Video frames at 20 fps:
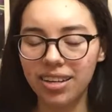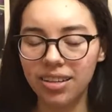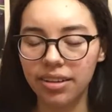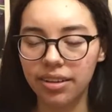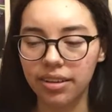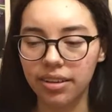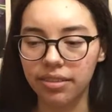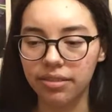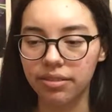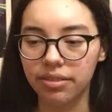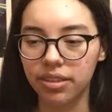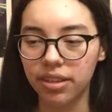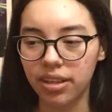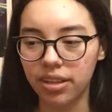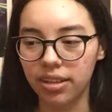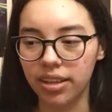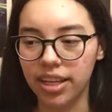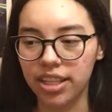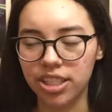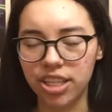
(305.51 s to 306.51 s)
of,
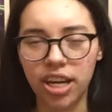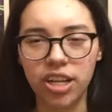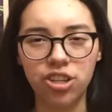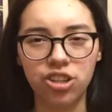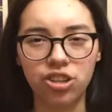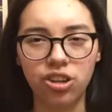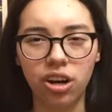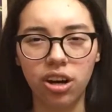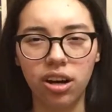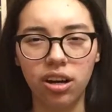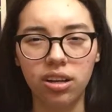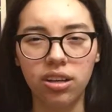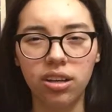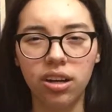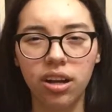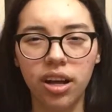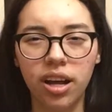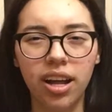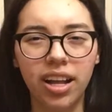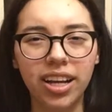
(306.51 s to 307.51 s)
like, touched on,
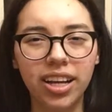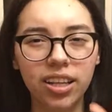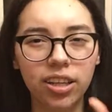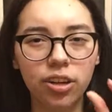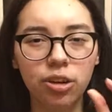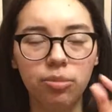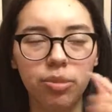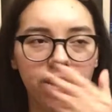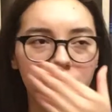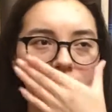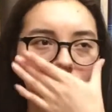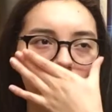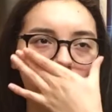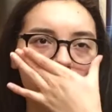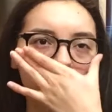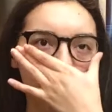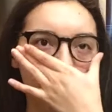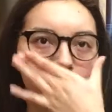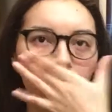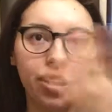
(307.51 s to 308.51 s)
like, a little bit for,
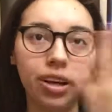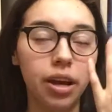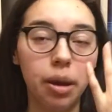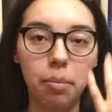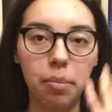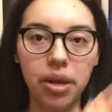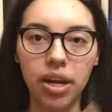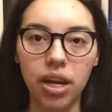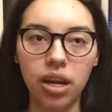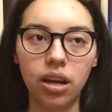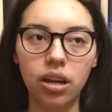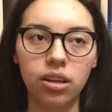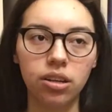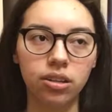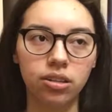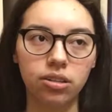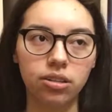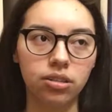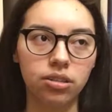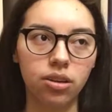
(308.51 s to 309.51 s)
like, probably a minute
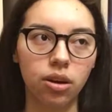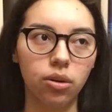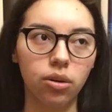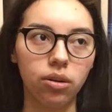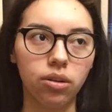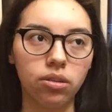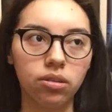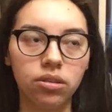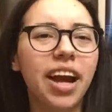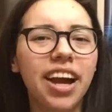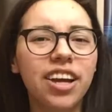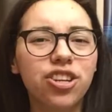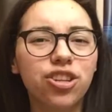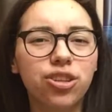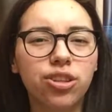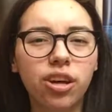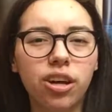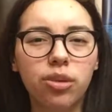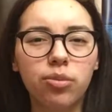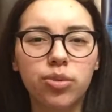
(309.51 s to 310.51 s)
in total. Yeah, I
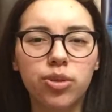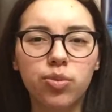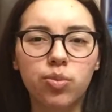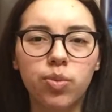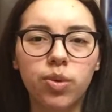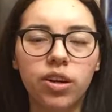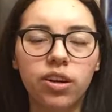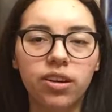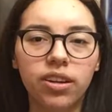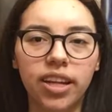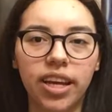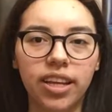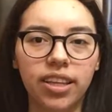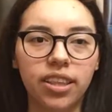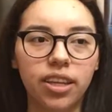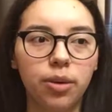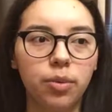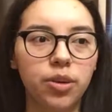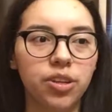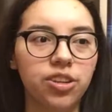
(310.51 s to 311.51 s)
just thought it was weird, like,
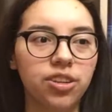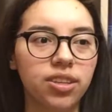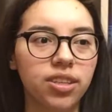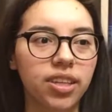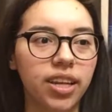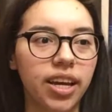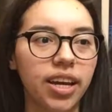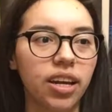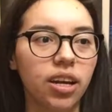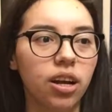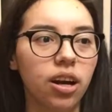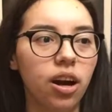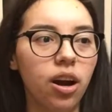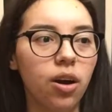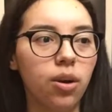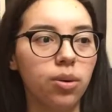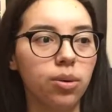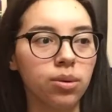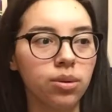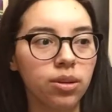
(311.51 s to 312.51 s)
they were just like,
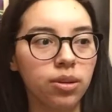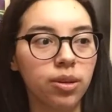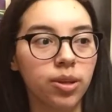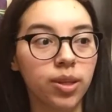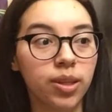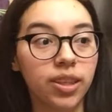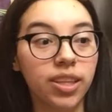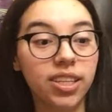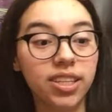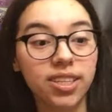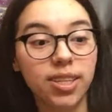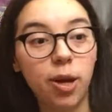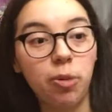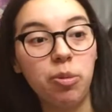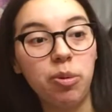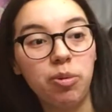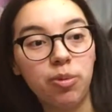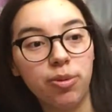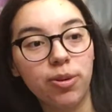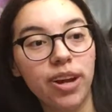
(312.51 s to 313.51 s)
oh, this is how
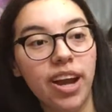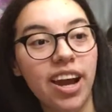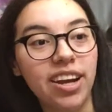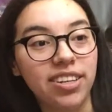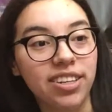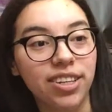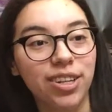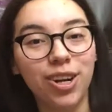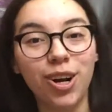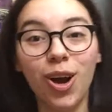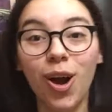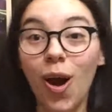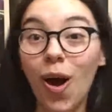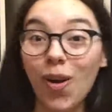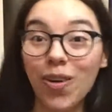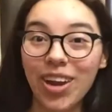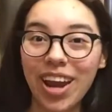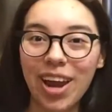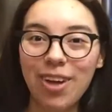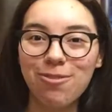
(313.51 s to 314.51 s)
people reacted.
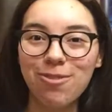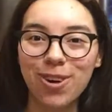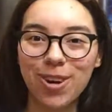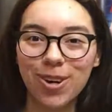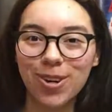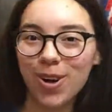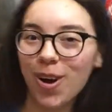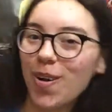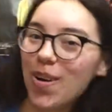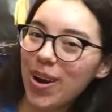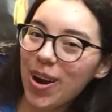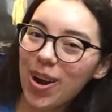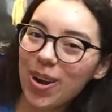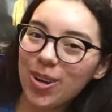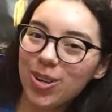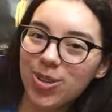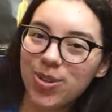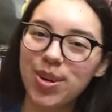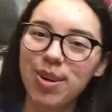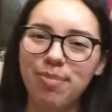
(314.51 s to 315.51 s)
Okay, we're going on
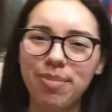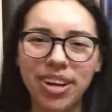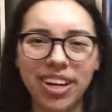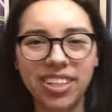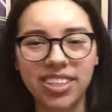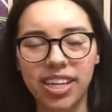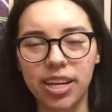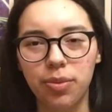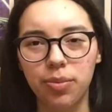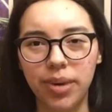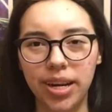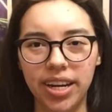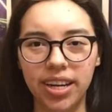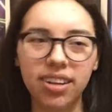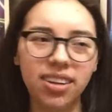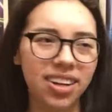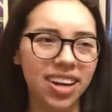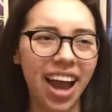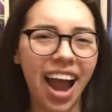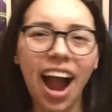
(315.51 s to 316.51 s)
a trip. And it's like, wait,
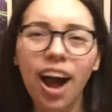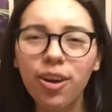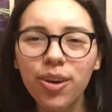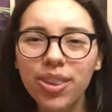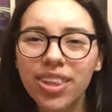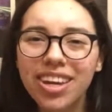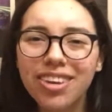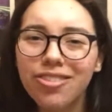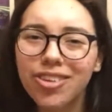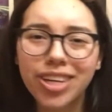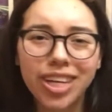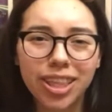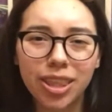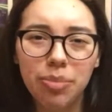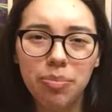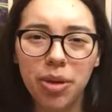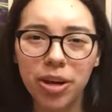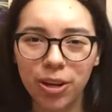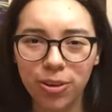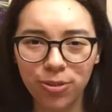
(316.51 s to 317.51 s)
how did they even get the
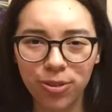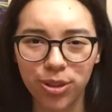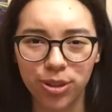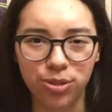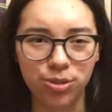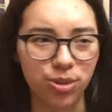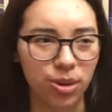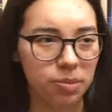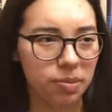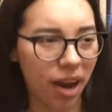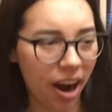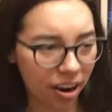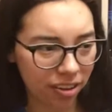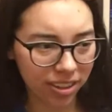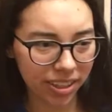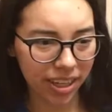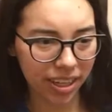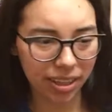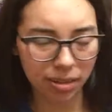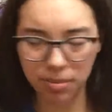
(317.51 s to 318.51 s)
money for the trip? How did
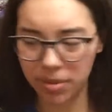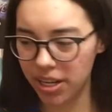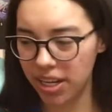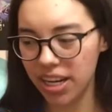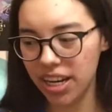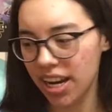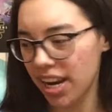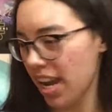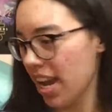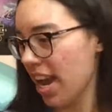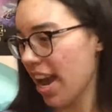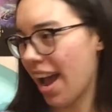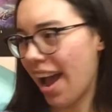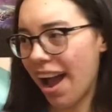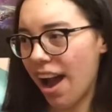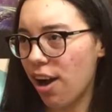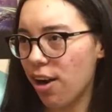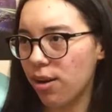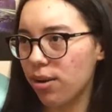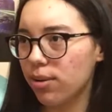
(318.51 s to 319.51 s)
they get the money?
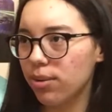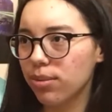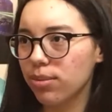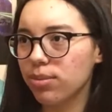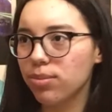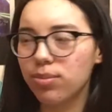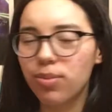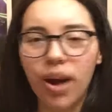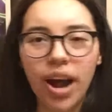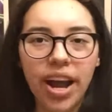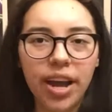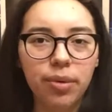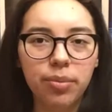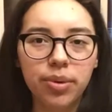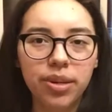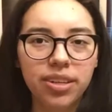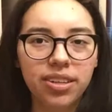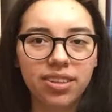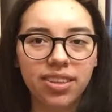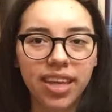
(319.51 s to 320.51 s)
Why
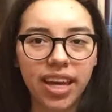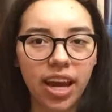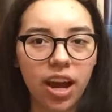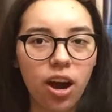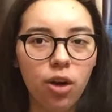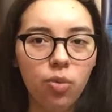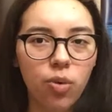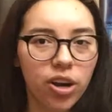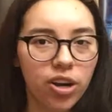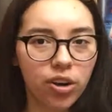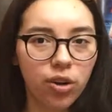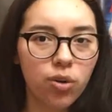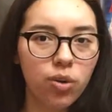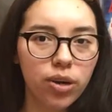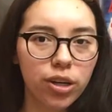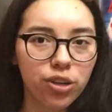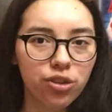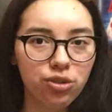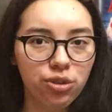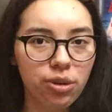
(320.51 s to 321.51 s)
would they all want to go
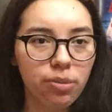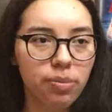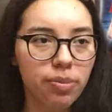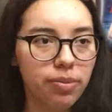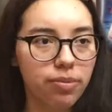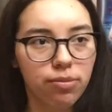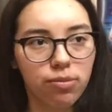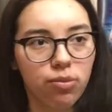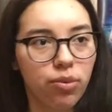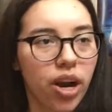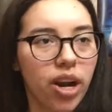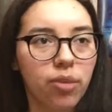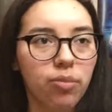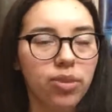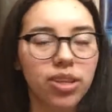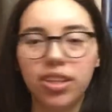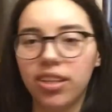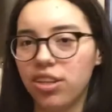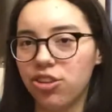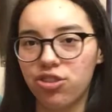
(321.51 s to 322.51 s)
on a trip right
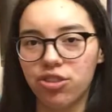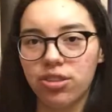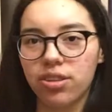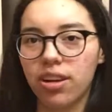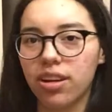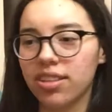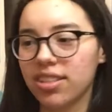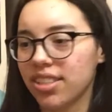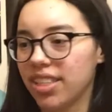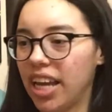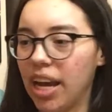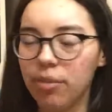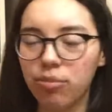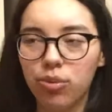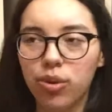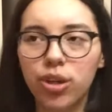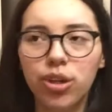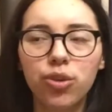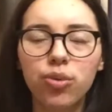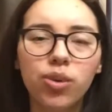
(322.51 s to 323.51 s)
when they just got snapped?
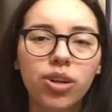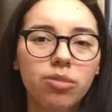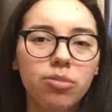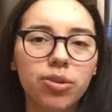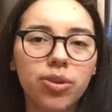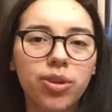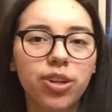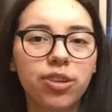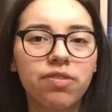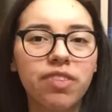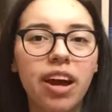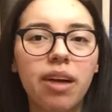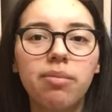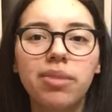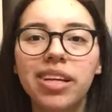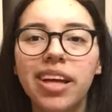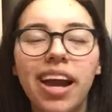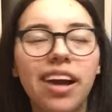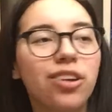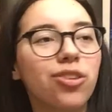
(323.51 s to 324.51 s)
Wouldn't you want to be with your
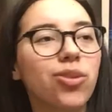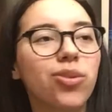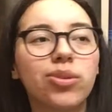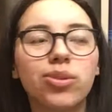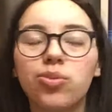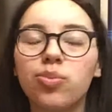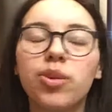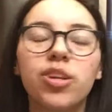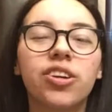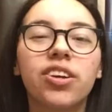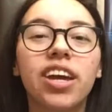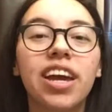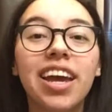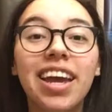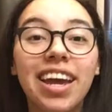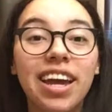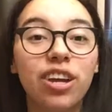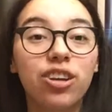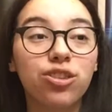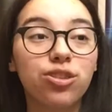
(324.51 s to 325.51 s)
family? I don't know, it's weird.
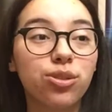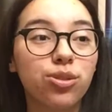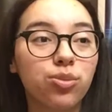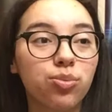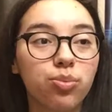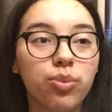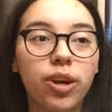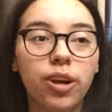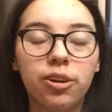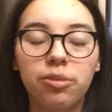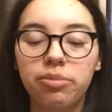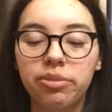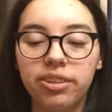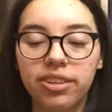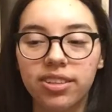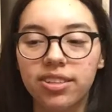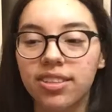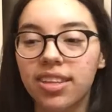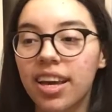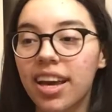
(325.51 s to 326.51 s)
It's just weird
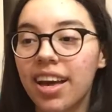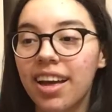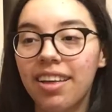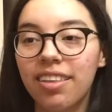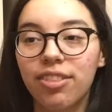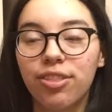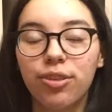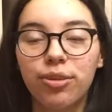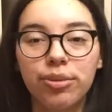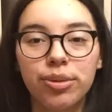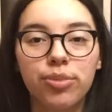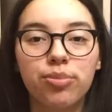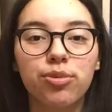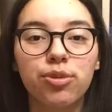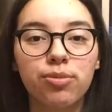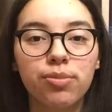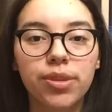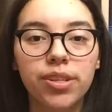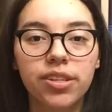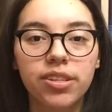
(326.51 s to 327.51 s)
because there was
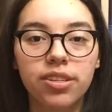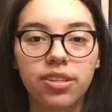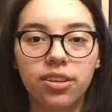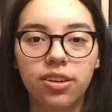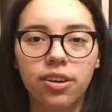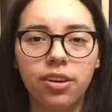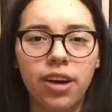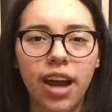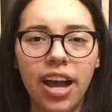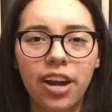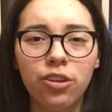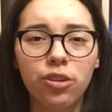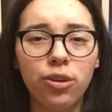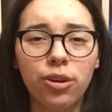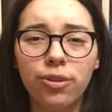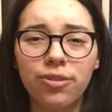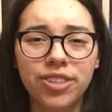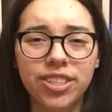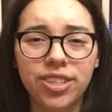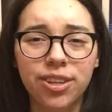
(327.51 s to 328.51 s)
rumors, or I don't know
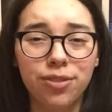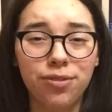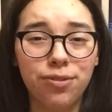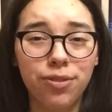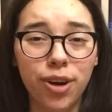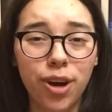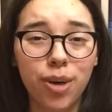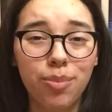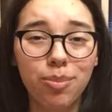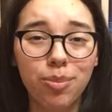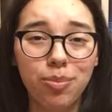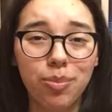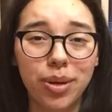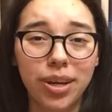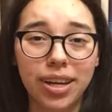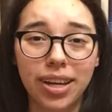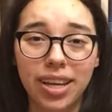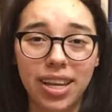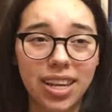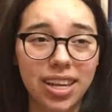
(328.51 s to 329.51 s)
if it's confirmed,
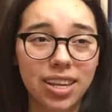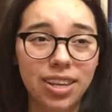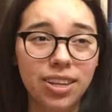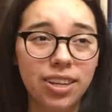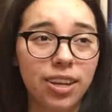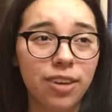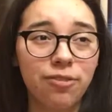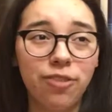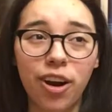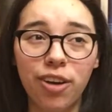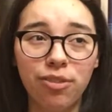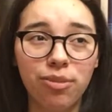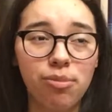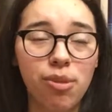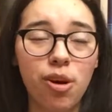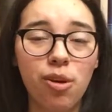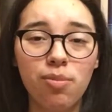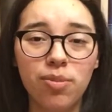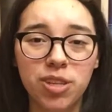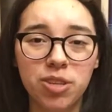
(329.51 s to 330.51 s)
but A Far From
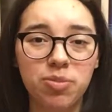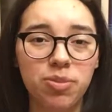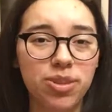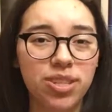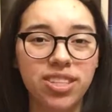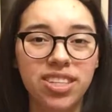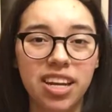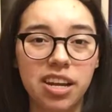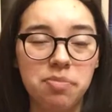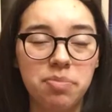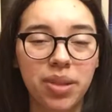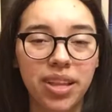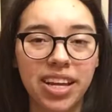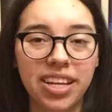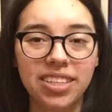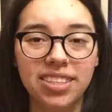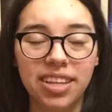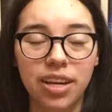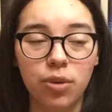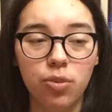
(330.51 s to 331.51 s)
Home was supposed to take
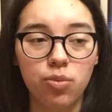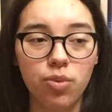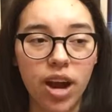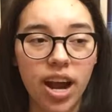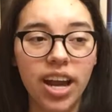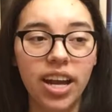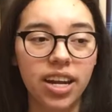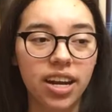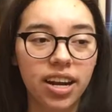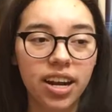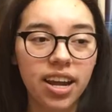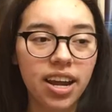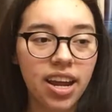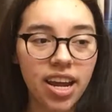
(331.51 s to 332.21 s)
place like right,